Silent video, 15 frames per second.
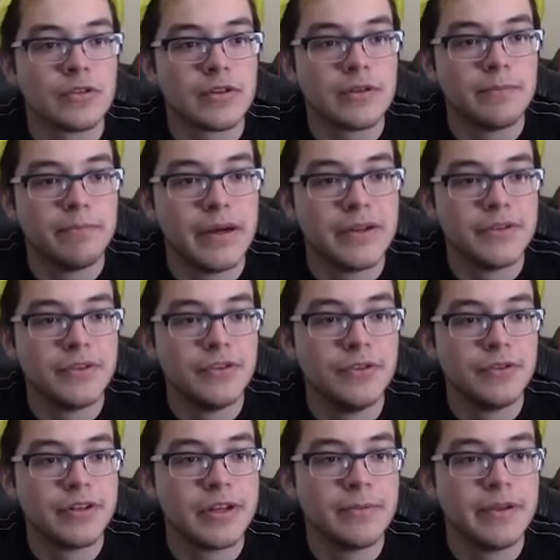Right, Bowser Jr.,
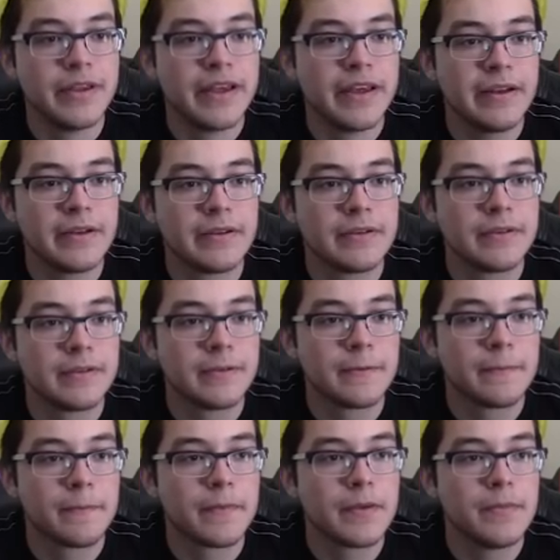give me that.
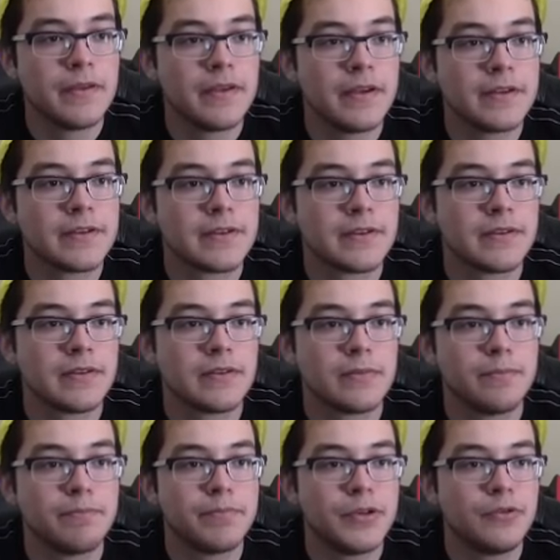Give me this.
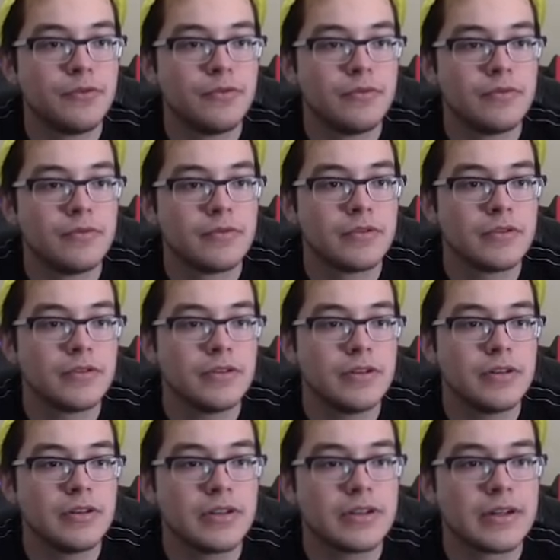
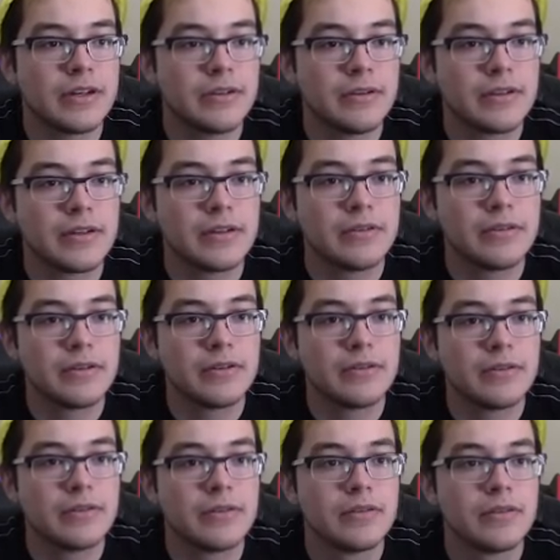Oh god, oh god, oh god,
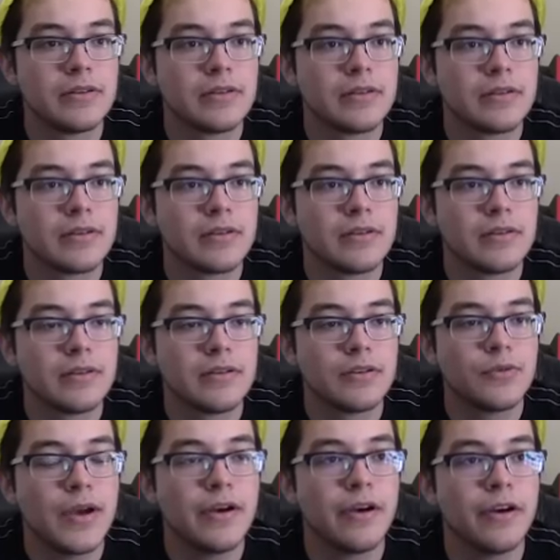oh god.
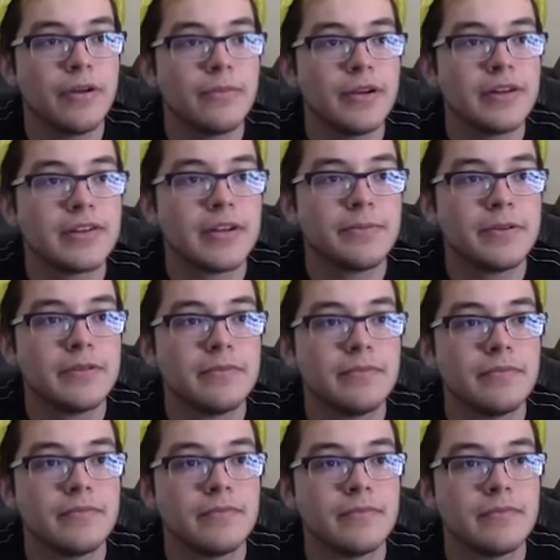Do I hurt him when I step on him?
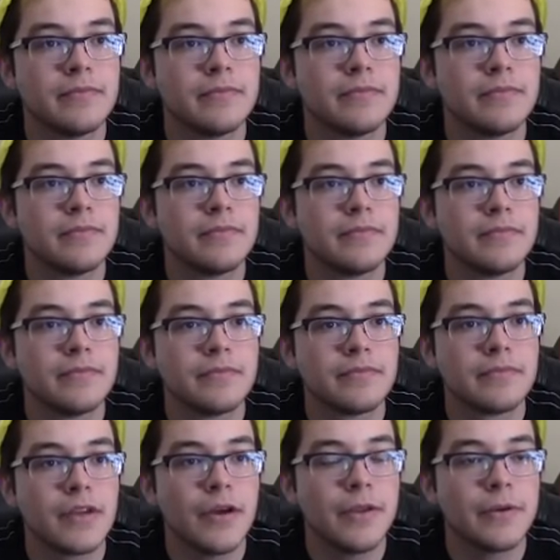
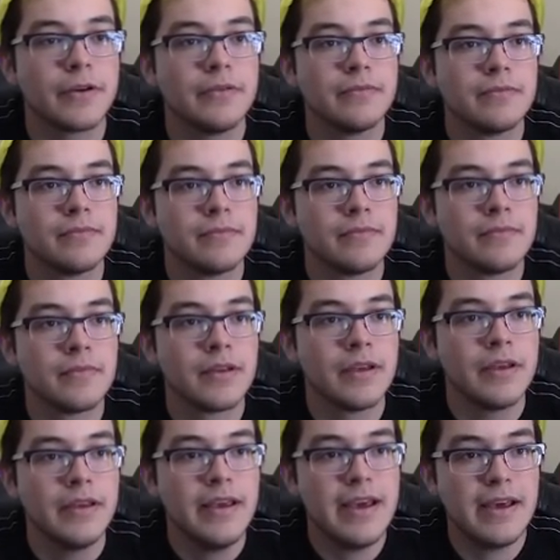Oh, there we go.
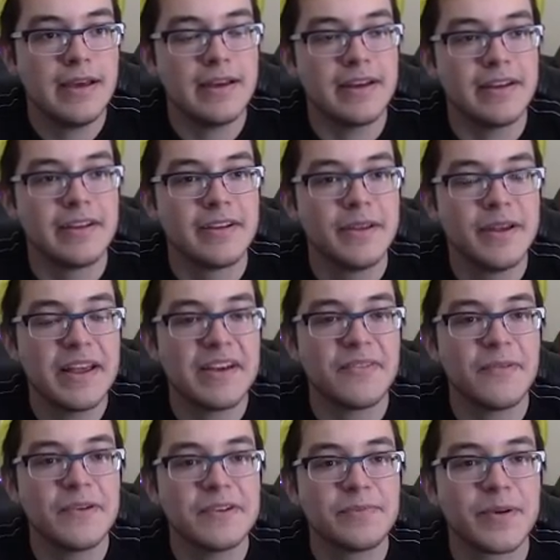Yeah! Look at
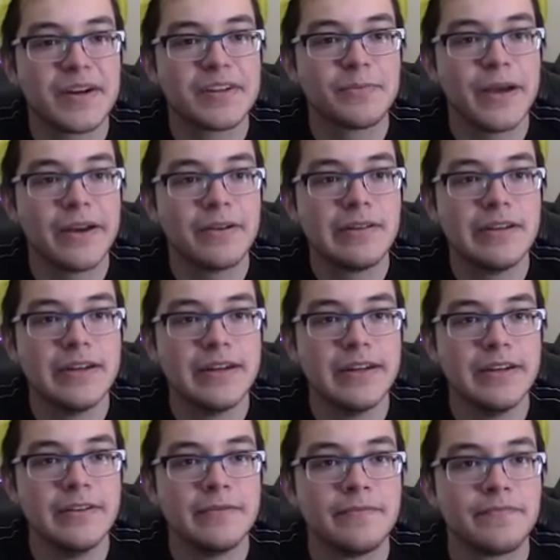that. First boss battle
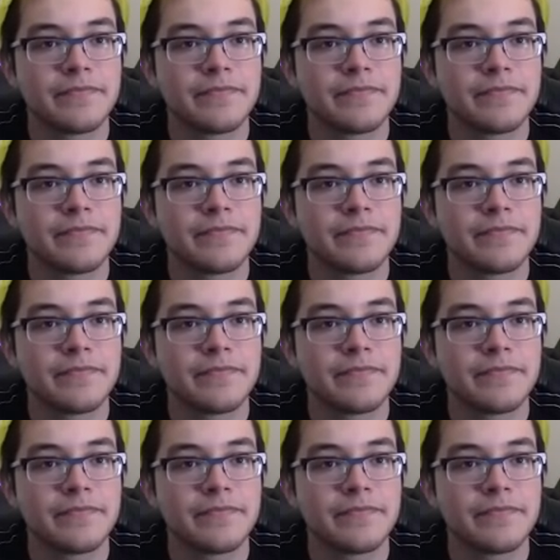done.